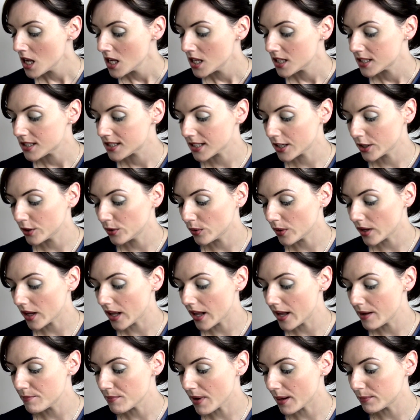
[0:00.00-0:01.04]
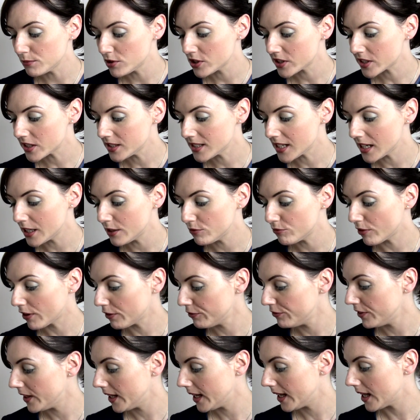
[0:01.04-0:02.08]
So I'm just going to tell you
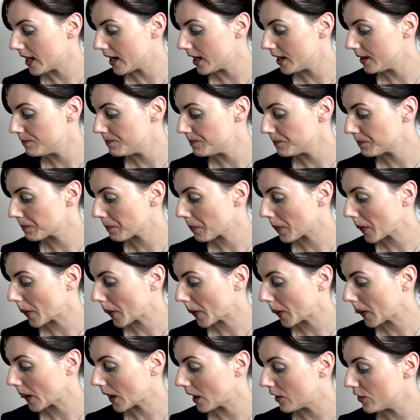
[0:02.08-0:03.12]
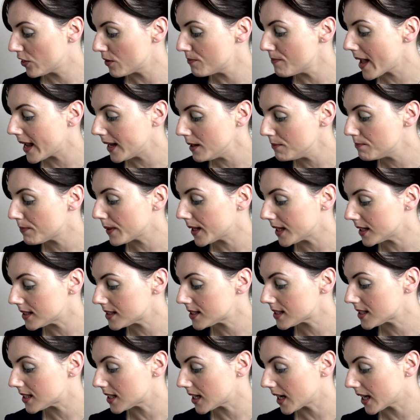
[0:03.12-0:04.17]
roughly the main
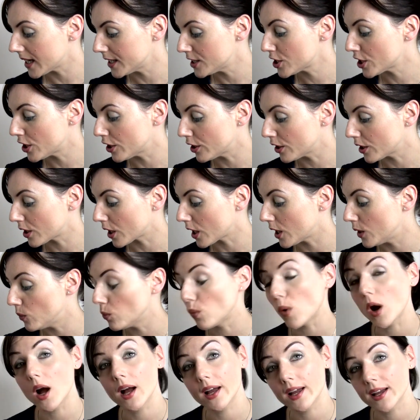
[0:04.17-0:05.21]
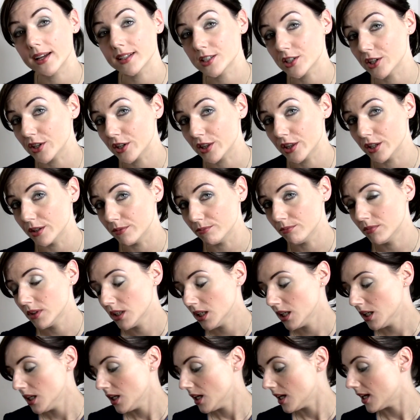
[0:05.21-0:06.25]
bits that I took and why I took them,
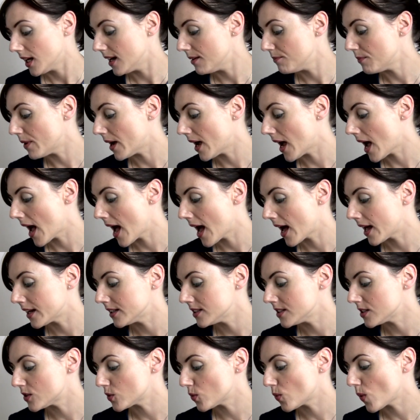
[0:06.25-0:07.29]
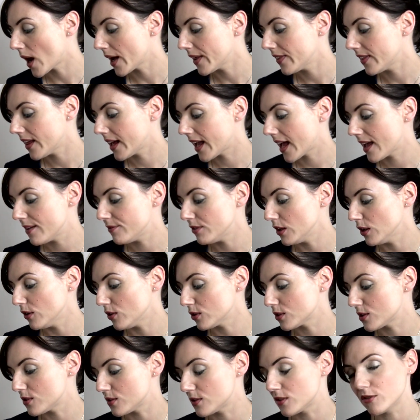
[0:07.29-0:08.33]
and why they gave a
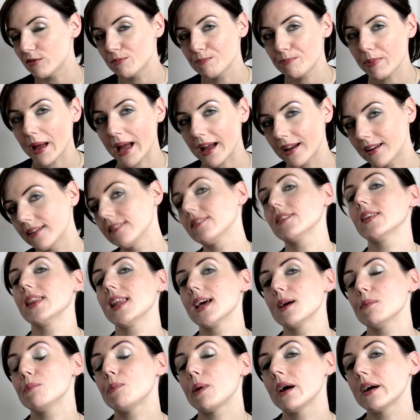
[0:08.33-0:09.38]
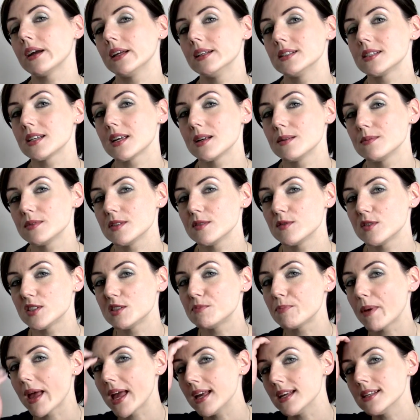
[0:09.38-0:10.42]
lot of sort of bang for their buck in terms of
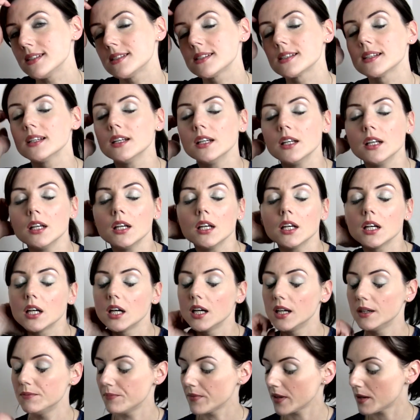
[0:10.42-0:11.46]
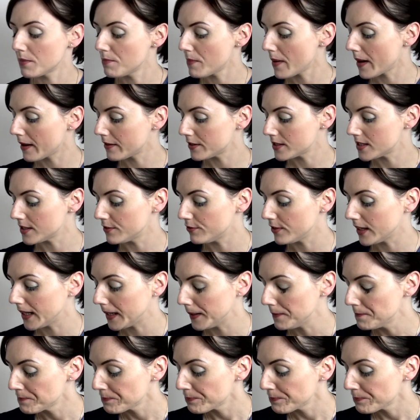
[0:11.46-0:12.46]
space, comparatively.